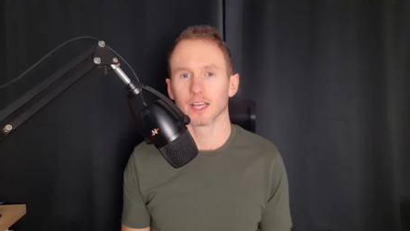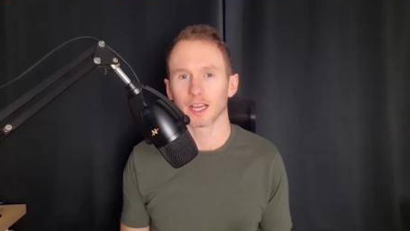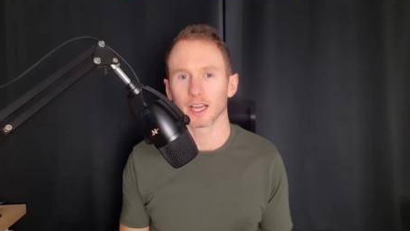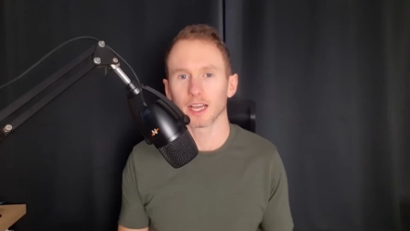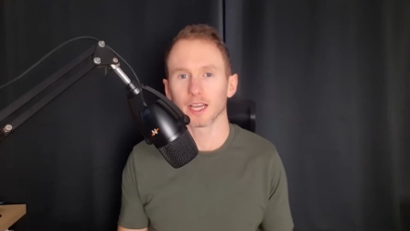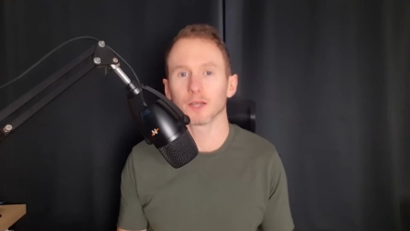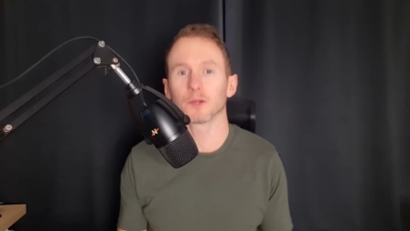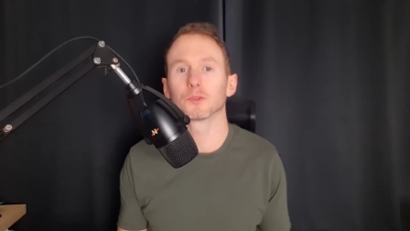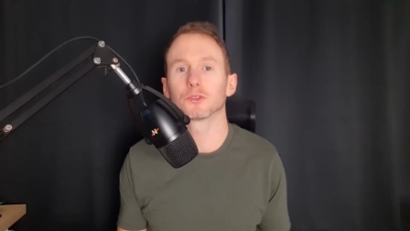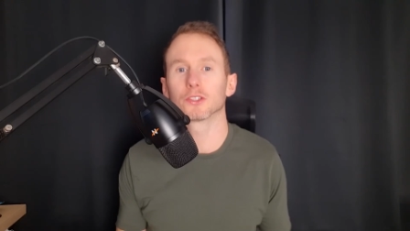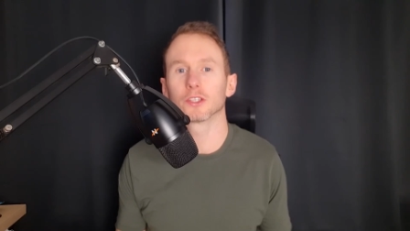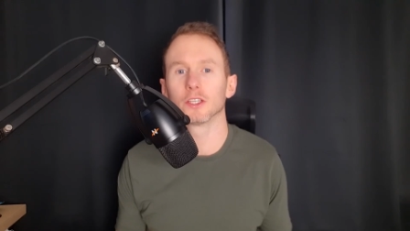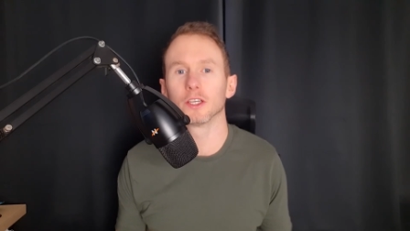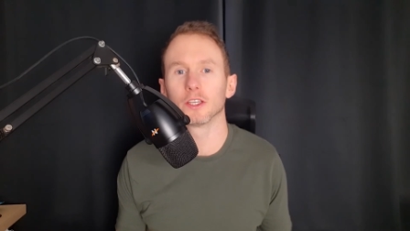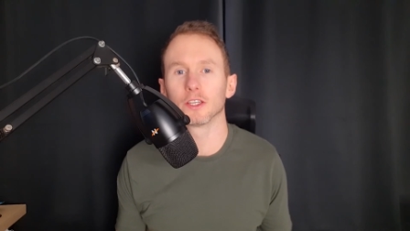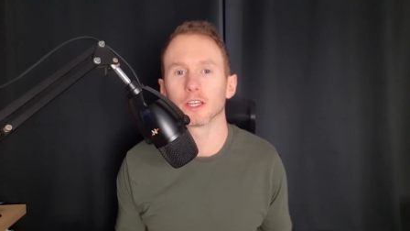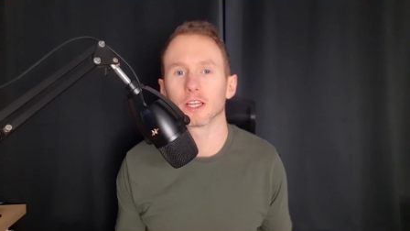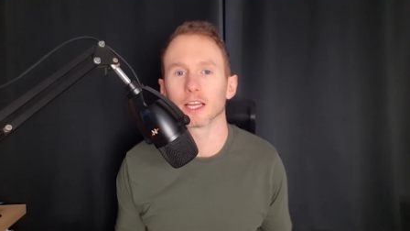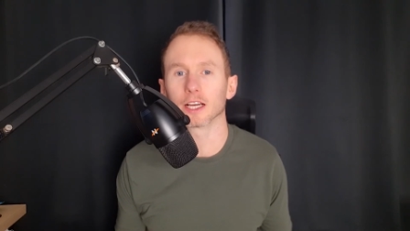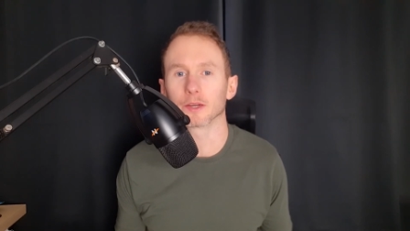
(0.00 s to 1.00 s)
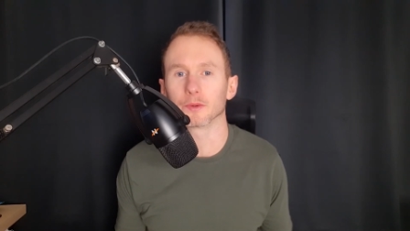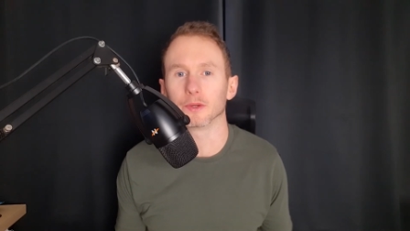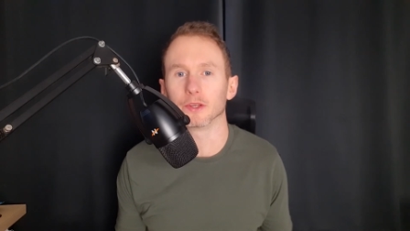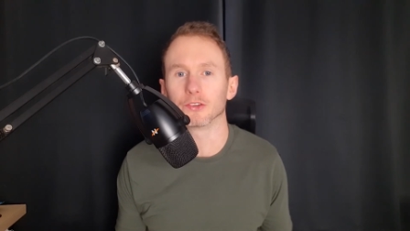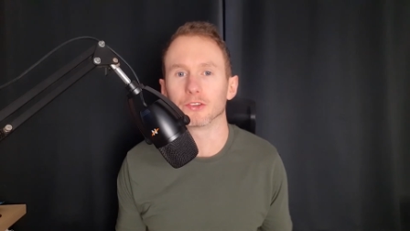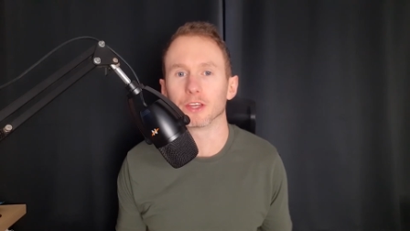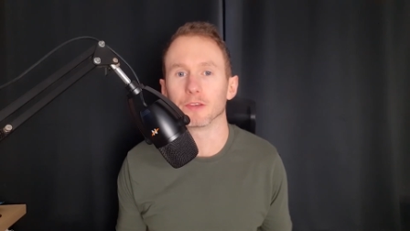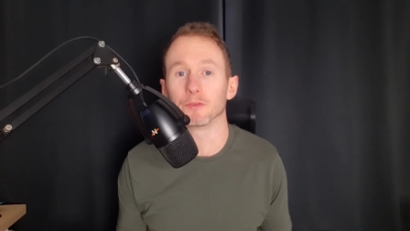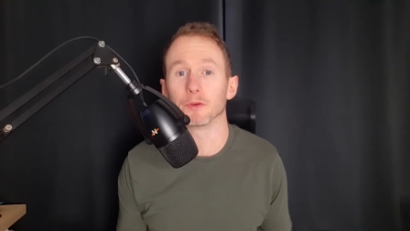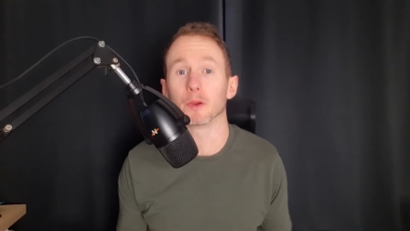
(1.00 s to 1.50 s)
How to learn a
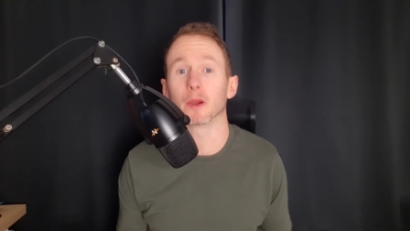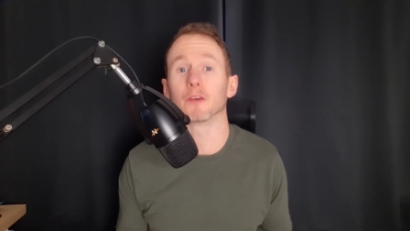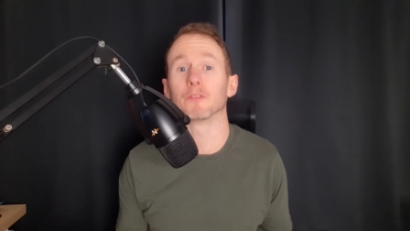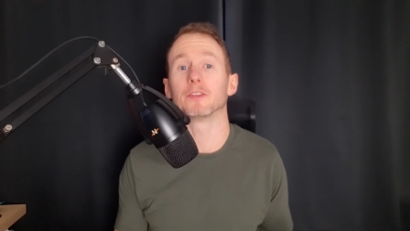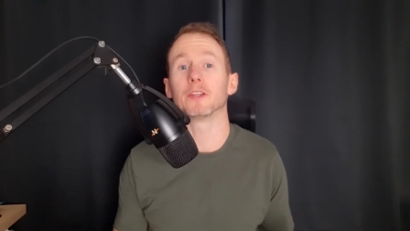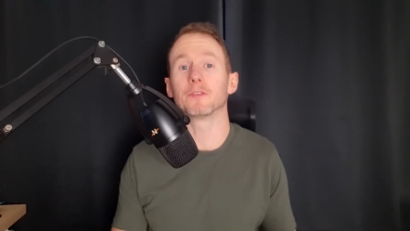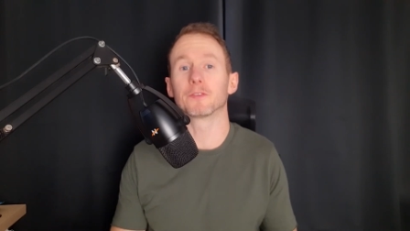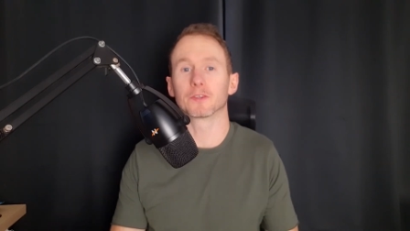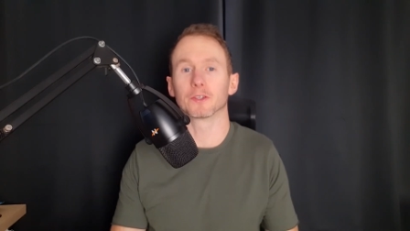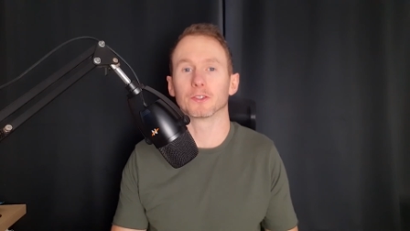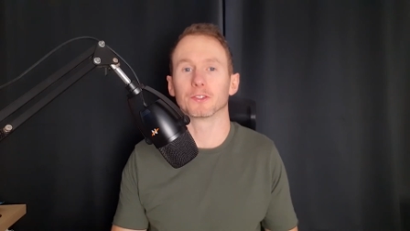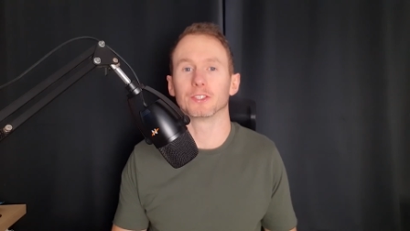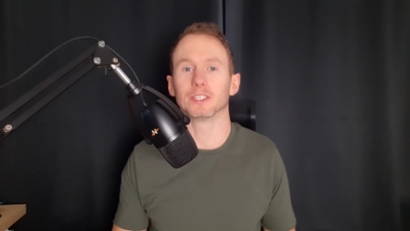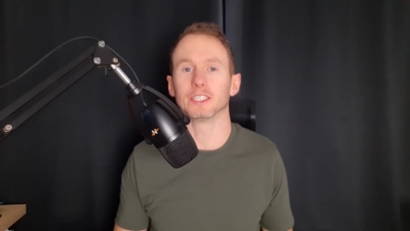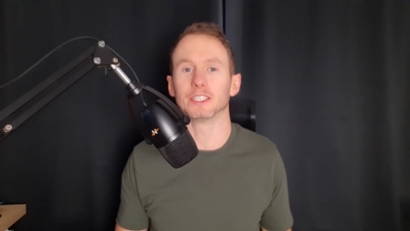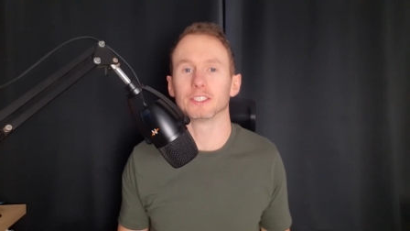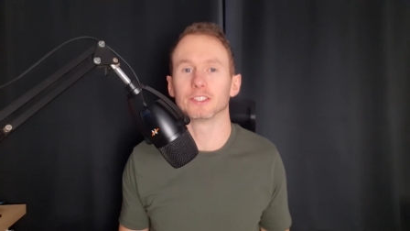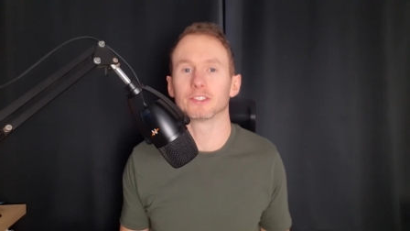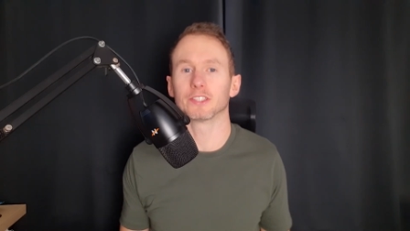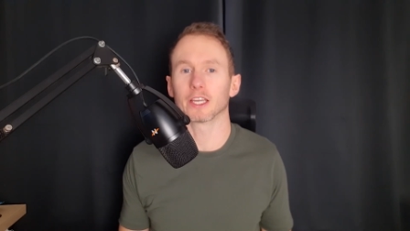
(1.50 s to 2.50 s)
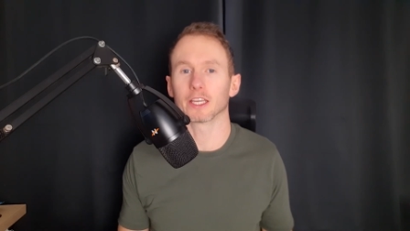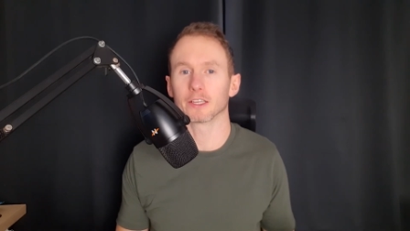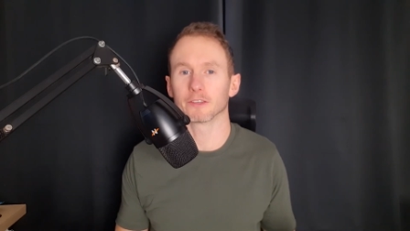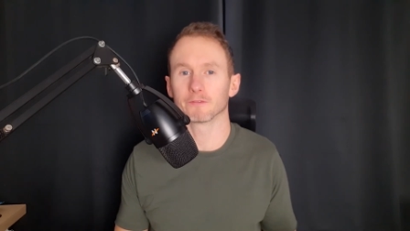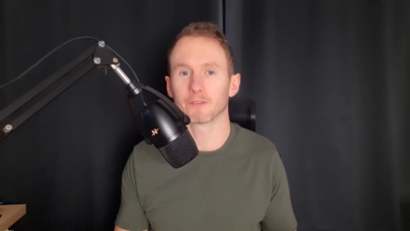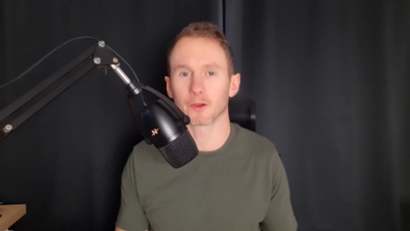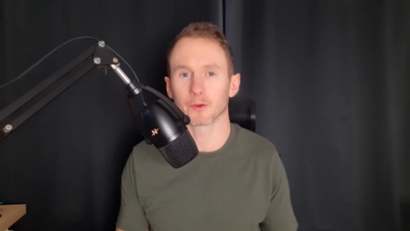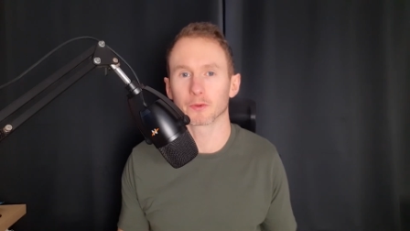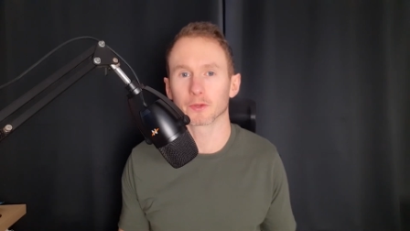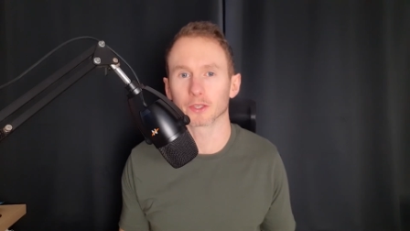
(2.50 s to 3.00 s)
language if you have difficulties staying
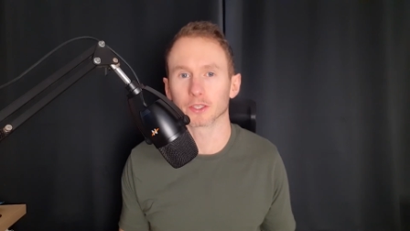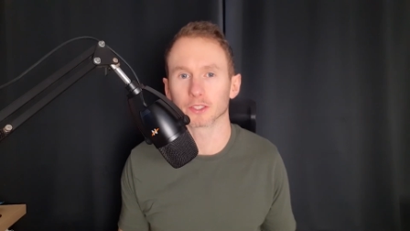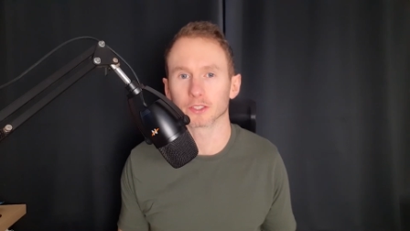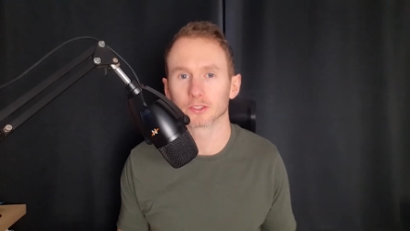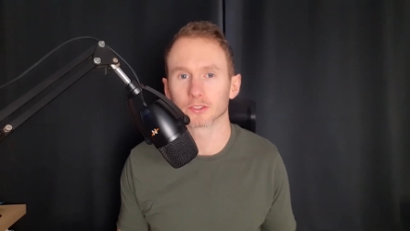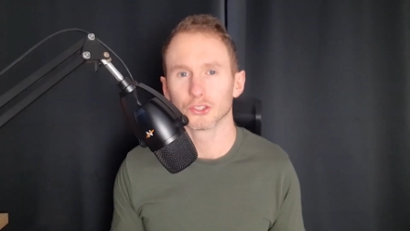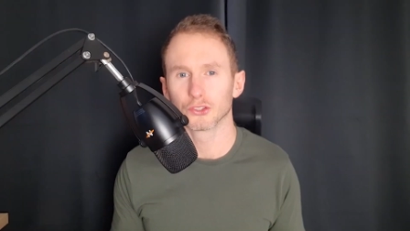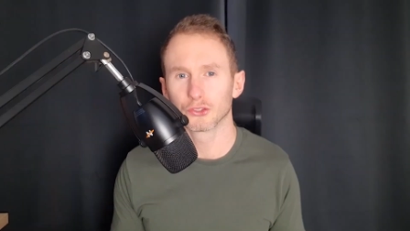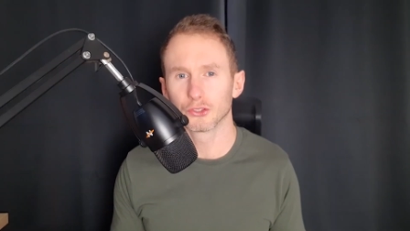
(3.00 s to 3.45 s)
focused.